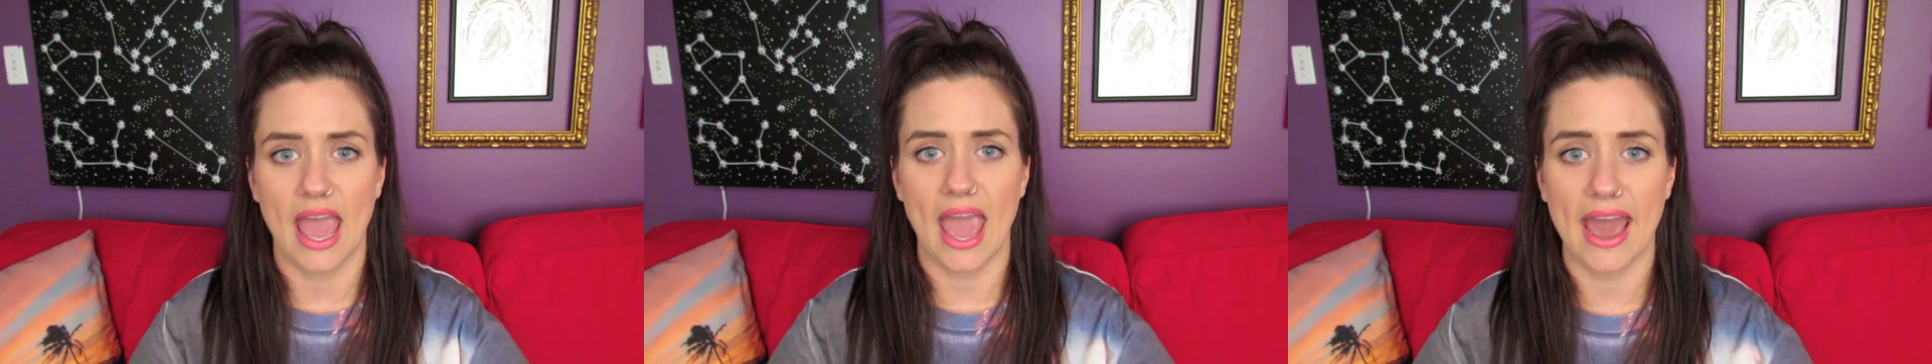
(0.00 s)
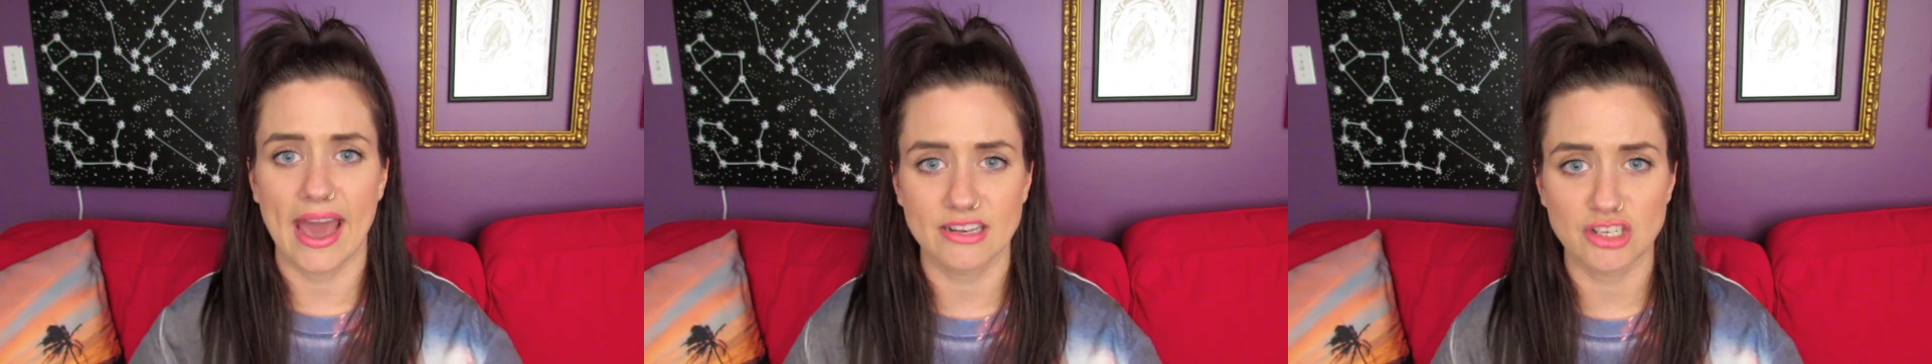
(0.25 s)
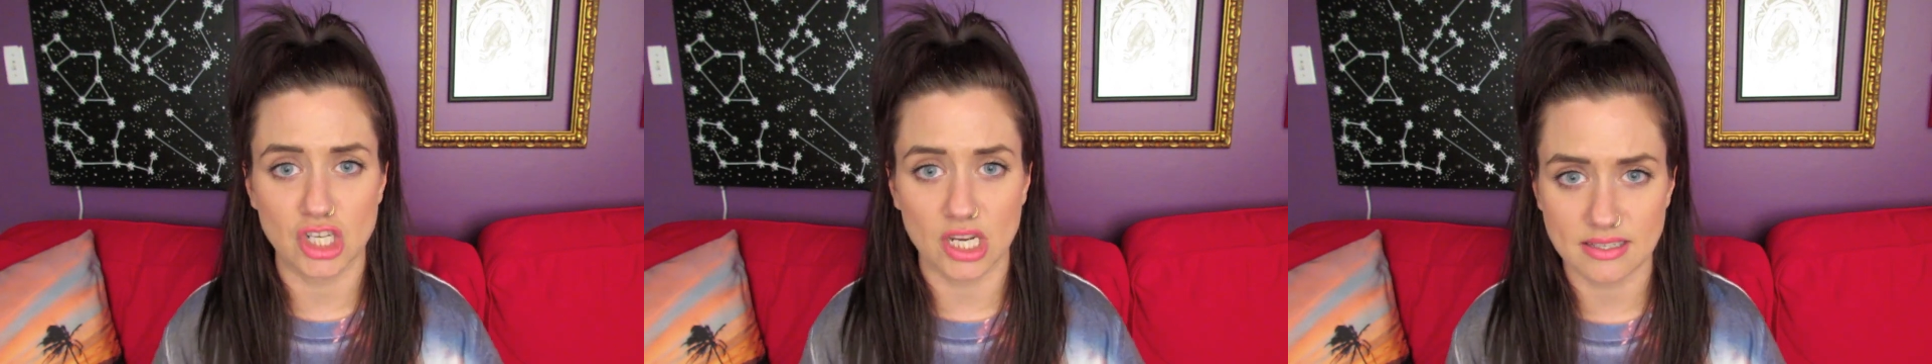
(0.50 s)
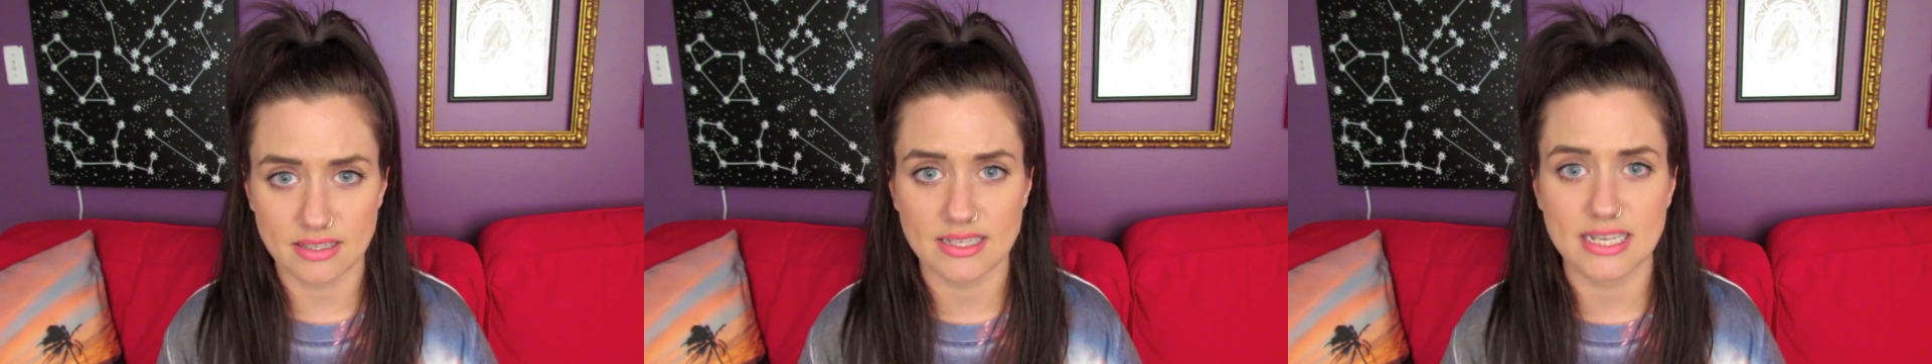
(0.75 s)
and
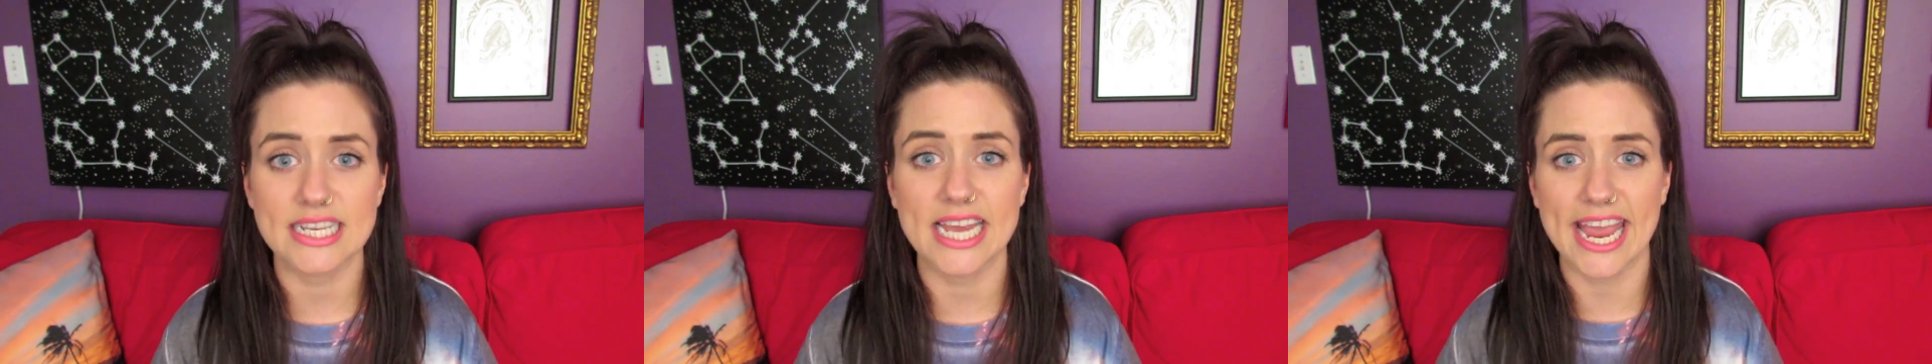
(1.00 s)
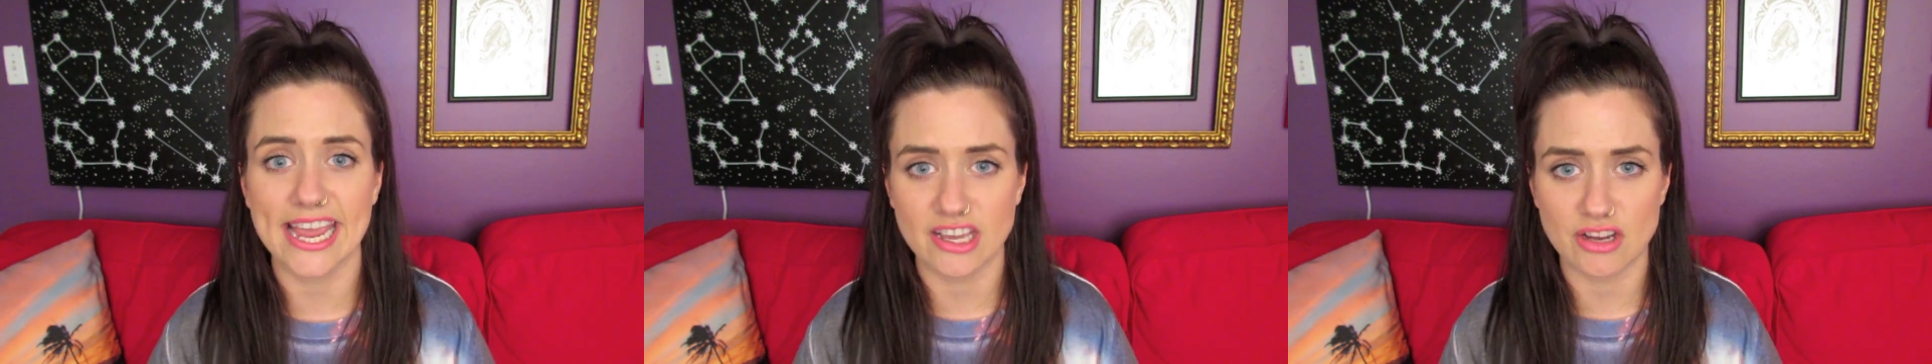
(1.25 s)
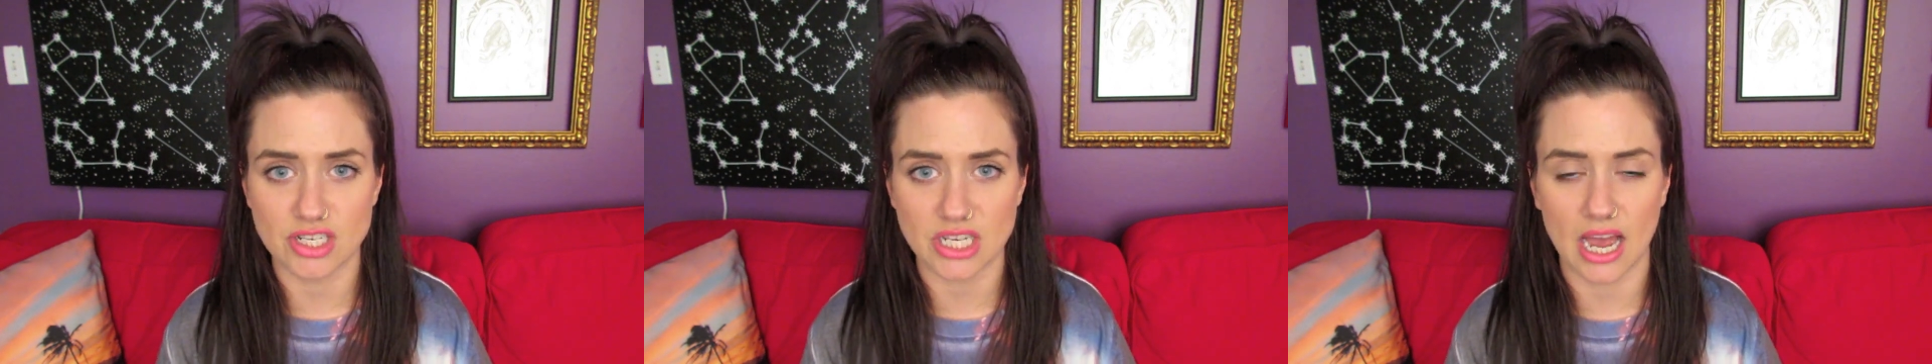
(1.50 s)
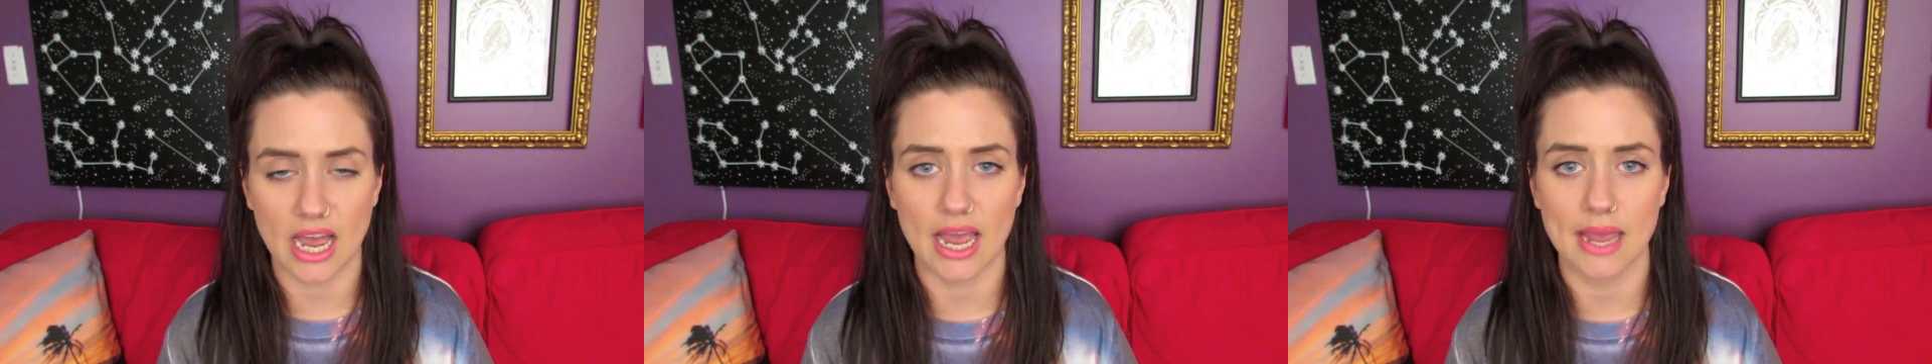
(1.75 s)
just take your
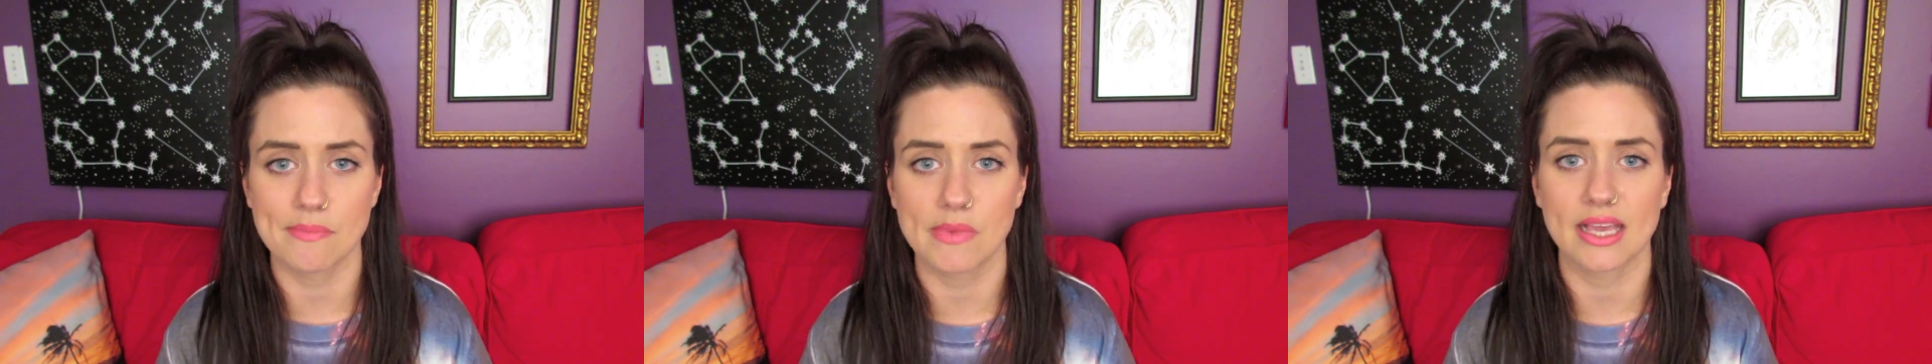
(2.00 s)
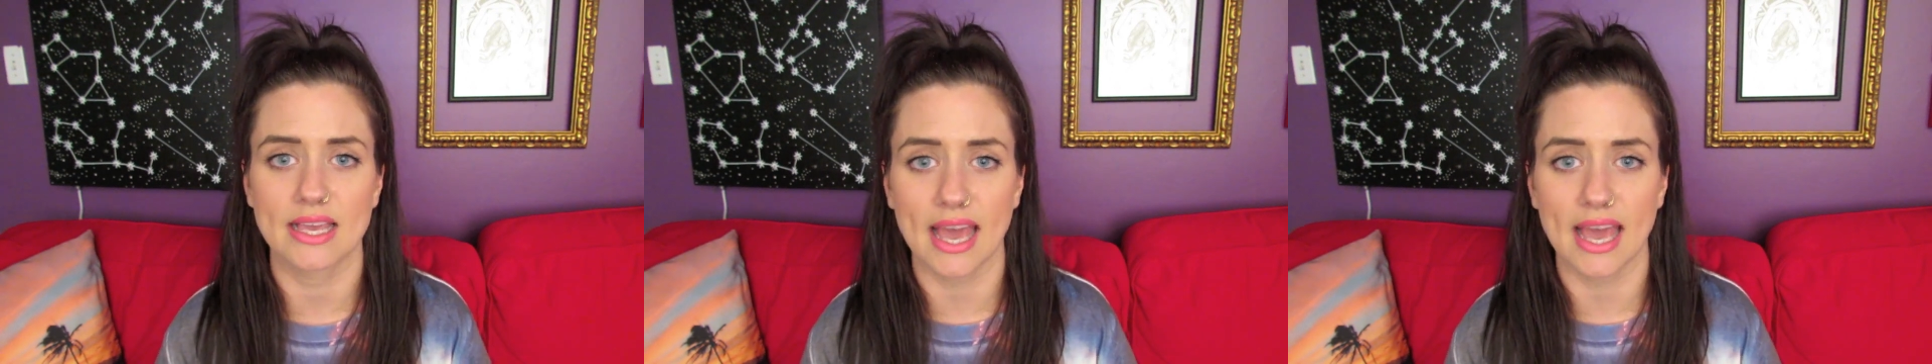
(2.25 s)
time